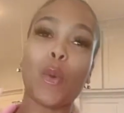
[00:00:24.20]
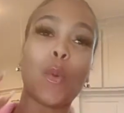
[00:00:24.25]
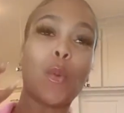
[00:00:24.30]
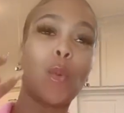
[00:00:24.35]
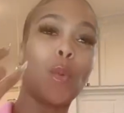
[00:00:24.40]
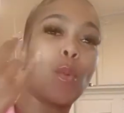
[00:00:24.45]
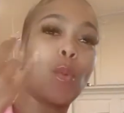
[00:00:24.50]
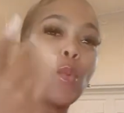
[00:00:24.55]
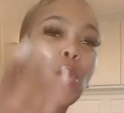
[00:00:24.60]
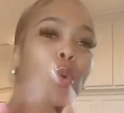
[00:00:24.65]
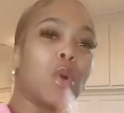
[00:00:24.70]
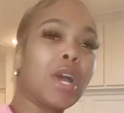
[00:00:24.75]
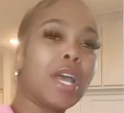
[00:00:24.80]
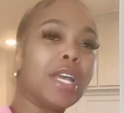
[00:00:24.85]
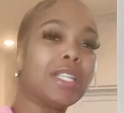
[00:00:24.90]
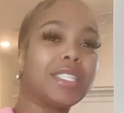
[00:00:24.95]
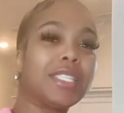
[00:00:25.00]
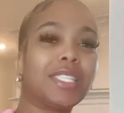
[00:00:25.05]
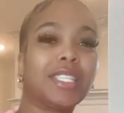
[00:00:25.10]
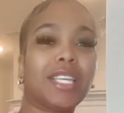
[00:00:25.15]

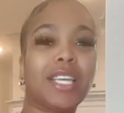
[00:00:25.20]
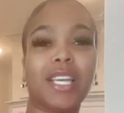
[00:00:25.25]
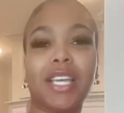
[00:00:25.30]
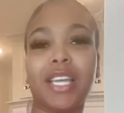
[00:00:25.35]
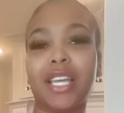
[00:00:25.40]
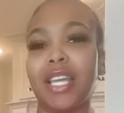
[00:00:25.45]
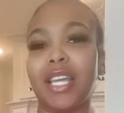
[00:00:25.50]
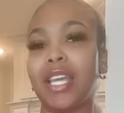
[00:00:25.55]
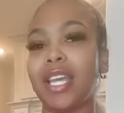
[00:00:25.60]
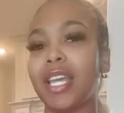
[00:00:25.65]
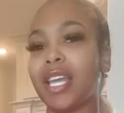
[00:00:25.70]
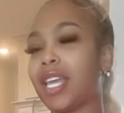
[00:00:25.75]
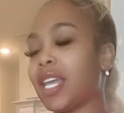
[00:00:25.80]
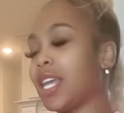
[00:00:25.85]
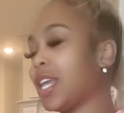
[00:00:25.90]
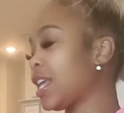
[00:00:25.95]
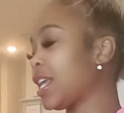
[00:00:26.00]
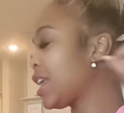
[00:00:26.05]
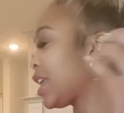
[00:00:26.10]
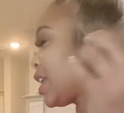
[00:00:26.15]
what
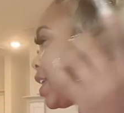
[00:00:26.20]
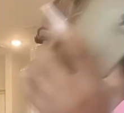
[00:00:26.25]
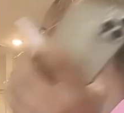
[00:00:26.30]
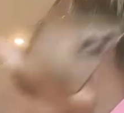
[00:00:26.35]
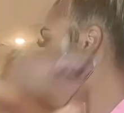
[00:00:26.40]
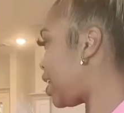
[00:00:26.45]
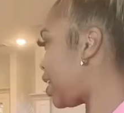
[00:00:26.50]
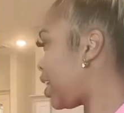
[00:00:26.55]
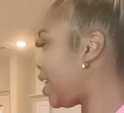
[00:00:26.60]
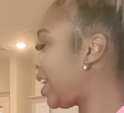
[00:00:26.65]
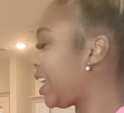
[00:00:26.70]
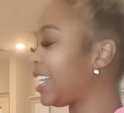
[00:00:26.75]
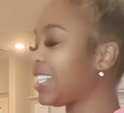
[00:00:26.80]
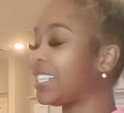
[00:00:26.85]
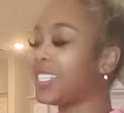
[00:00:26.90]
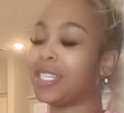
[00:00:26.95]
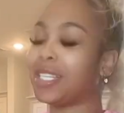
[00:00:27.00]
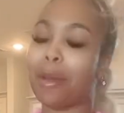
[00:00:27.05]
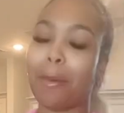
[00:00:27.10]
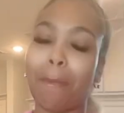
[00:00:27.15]

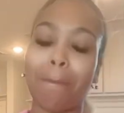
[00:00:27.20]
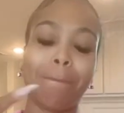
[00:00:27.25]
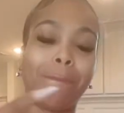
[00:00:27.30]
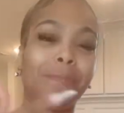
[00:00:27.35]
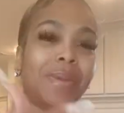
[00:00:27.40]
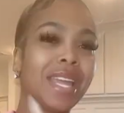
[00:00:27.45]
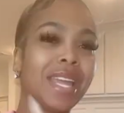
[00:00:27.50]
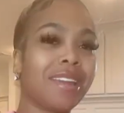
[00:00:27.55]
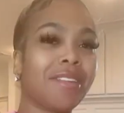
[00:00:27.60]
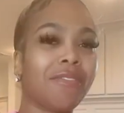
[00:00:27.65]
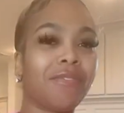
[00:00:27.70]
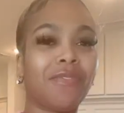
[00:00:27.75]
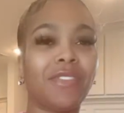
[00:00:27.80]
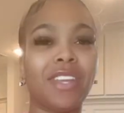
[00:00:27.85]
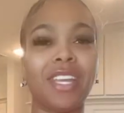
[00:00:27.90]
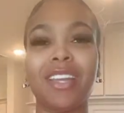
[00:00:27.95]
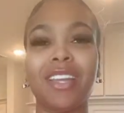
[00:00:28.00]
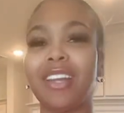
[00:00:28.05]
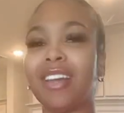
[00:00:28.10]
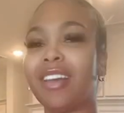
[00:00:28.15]
is the
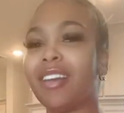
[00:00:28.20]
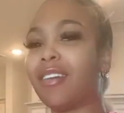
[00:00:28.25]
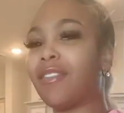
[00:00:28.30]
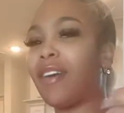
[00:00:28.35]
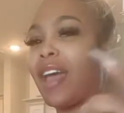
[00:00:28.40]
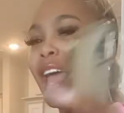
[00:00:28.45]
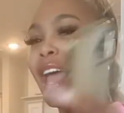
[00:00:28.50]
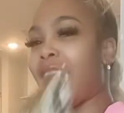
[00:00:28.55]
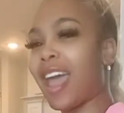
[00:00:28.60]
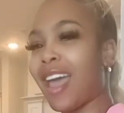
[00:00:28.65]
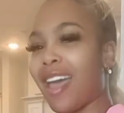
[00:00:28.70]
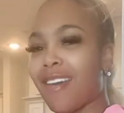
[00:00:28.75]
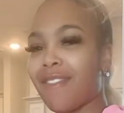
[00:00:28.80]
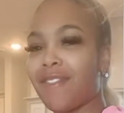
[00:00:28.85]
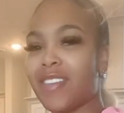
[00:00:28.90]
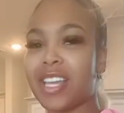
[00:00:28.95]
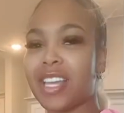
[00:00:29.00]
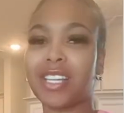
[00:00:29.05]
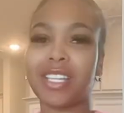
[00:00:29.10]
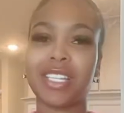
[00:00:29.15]
benefit of
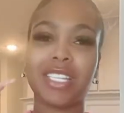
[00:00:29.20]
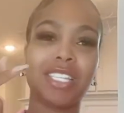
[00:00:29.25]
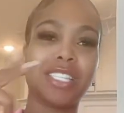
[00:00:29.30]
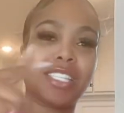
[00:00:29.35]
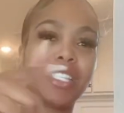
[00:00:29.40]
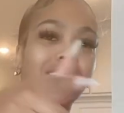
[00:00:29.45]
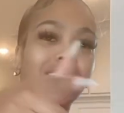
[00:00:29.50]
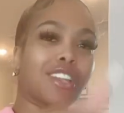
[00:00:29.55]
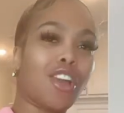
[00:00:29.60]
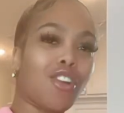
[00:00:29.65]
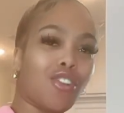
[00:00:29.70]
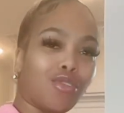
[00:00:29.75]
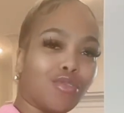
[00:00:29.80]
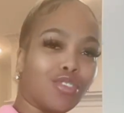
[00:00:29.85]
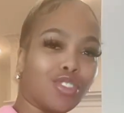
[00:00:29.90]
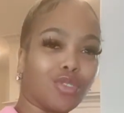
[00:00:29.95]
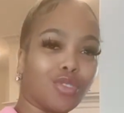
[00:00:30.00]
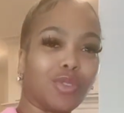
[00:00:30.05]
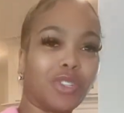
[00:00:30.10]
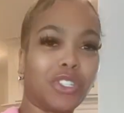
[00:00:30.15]
having
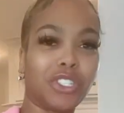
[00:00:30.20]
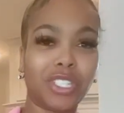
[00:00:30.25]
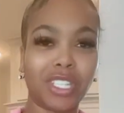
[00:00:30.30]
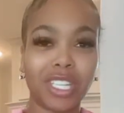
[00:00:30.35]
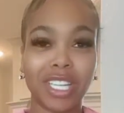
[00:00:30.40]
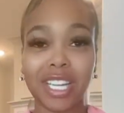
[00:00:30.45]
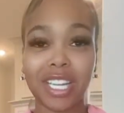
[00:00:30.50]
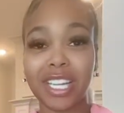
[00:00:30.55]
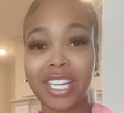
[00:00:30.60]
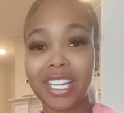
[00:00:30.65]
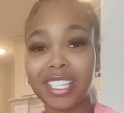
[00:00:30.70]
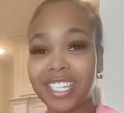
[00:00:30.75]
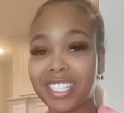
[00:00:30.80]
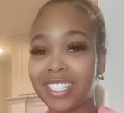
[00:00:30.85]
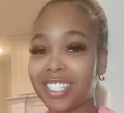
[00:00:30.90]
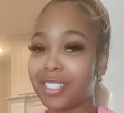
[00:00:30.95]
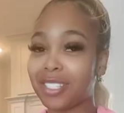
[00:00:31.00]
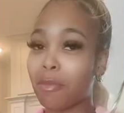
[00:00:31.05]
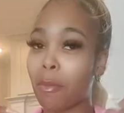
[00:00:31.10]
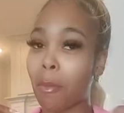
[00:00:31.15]
surgery. This
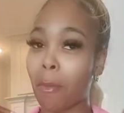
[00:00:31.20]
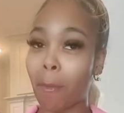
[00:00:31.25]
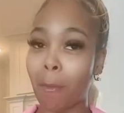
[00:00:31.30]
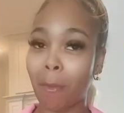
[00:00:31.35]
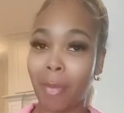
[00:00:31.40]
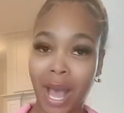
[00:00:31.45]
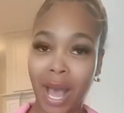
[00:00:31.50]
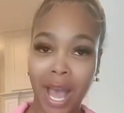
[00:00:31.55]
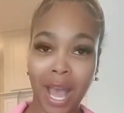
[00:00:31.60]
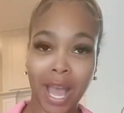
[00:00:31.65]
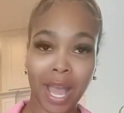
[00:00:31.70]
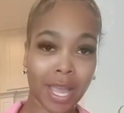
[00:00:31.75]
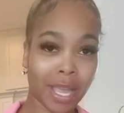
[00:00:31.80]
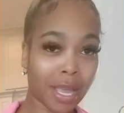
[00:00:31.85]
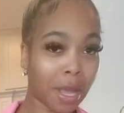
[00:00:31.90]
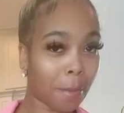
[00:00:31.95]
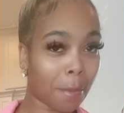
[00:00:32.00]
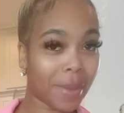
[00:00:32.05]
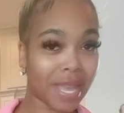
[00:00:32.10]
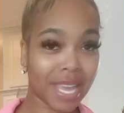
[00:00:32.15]
is my
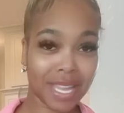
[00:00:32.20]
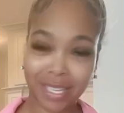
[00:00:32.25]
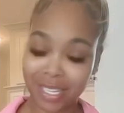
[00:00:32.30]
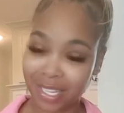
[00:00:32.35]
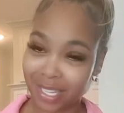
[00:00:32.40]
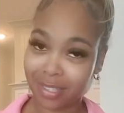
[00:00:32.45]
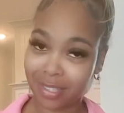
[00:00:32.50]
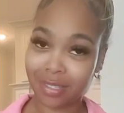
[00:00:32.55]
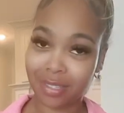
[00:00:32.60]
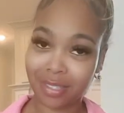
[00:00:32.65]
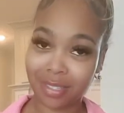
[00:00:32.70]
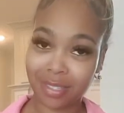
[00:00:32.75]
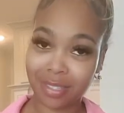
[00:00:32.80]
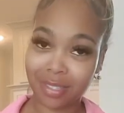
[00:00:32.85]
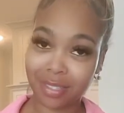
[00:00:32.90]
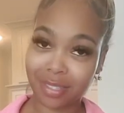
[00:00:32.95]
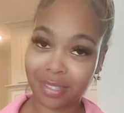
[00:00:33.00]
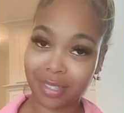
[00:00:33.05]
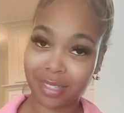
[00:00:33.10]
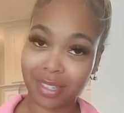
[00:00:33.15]
opinion.
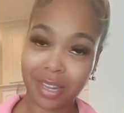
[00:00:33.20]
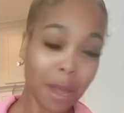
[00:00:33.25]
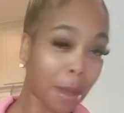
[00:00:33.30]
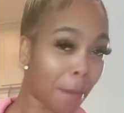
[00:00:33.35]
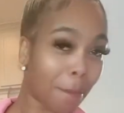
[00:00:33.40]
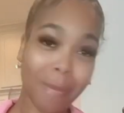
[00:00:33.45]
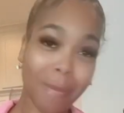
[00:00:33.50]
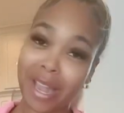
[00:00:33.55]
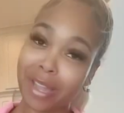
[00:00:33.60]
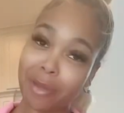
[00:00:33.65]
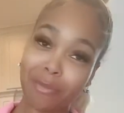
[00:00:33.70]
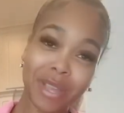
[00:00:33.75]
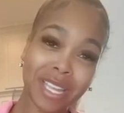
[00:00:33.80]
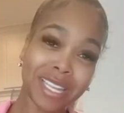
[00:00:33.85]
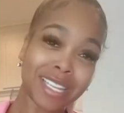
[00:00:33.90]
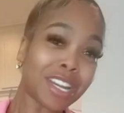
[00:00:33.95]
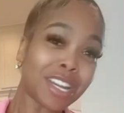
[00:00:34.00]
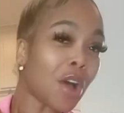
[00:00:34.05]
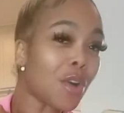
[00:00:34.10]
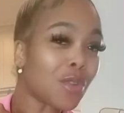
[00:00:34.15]
My
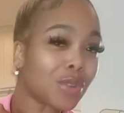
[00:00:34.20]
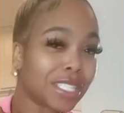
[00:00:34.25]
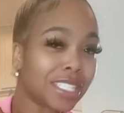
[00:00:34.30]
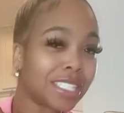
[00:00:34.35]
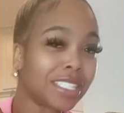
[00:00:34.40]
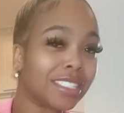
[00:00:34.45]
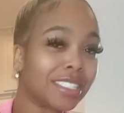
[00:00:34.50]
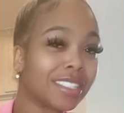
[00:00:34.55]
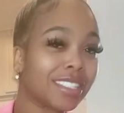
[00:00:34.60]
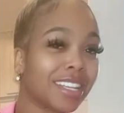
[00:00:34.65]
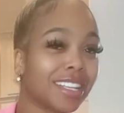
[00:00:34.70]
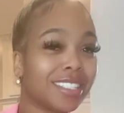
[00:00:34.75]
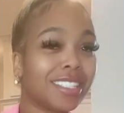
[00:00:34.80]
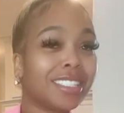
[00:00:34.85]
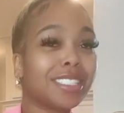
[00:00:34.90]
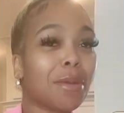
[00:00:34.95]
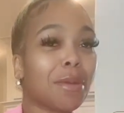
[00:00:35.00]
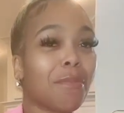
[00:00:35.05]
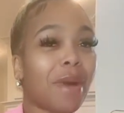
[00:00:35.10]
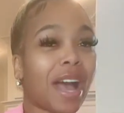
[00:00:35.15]
opinion only, because
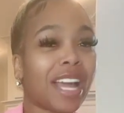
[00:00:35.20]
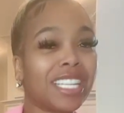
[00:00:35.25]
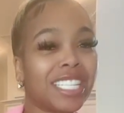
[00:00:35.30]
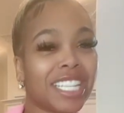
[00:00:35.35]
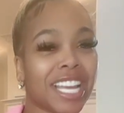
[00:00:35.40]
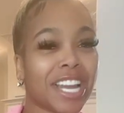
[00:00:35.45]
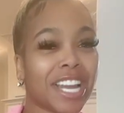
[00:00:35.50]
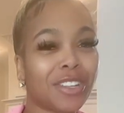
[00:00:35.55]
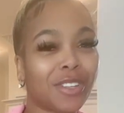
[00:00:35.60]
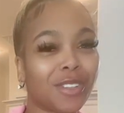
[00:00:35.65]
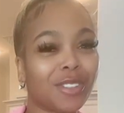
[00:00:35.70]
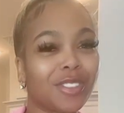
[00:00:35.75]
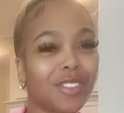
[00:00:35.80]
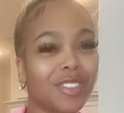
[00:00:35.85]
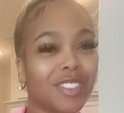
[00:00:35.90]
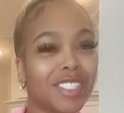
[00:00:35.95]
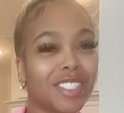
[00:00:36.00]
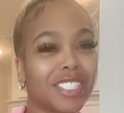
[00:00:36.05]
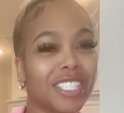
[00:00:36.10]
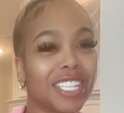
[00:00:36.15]
it's my channel.
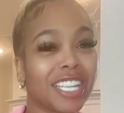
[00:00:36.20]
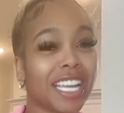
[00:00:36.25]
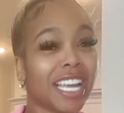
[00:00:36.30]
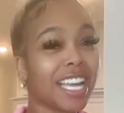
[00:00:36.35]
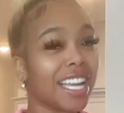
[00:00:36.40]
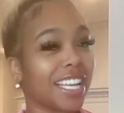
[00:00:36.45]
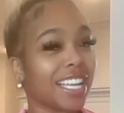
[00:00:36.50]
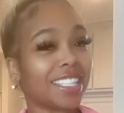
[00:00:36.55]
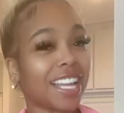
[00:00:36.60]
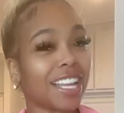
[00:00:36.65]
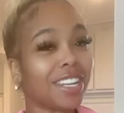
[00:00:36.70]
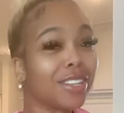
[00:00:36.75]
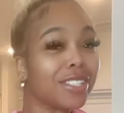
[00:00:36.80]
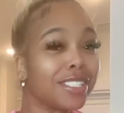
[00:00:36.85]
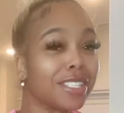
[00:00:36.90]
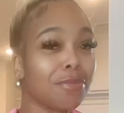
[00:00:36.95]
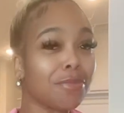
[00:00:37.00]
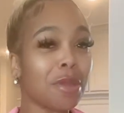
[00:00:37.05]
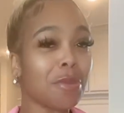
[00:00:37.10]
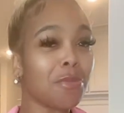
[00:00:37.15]
Because I know
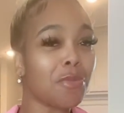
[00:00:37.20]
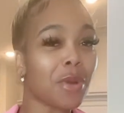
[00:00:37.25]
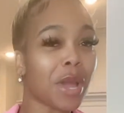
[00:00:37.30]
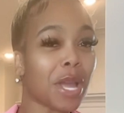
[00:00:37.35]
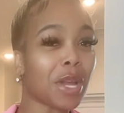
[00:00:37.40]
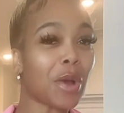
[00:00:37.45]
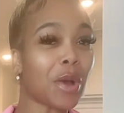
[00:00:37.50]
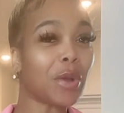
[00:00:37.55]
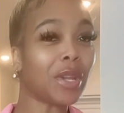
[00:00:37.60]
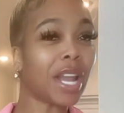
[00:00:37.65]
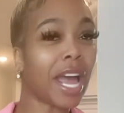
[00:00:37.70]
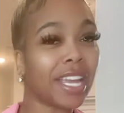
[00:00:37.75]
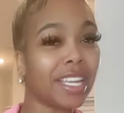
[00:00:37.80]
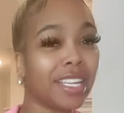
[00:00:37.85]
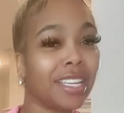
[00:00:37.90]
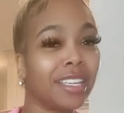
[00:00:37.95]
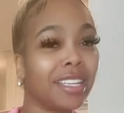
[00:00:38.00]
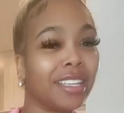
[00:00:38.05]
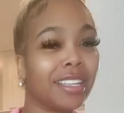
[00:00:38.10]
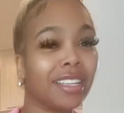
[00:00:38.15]
some people ain't going to
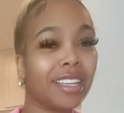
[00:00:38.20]
like it,